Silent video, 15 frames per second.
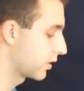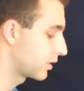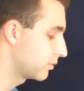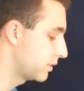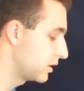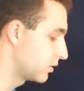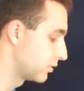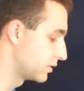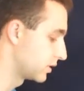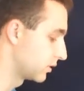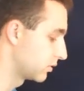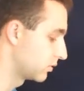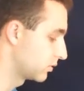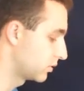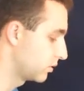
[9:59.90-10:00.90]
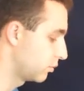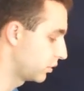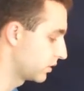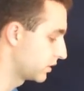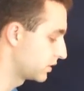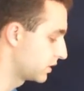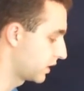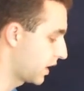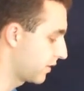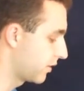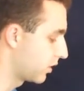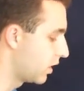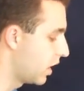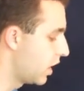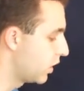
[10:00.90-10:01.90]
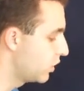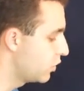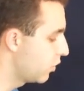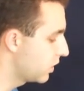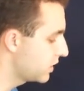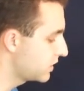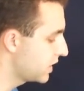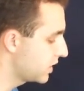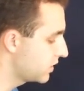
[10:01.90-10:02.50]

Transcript: we're going to be using to put this together. You want to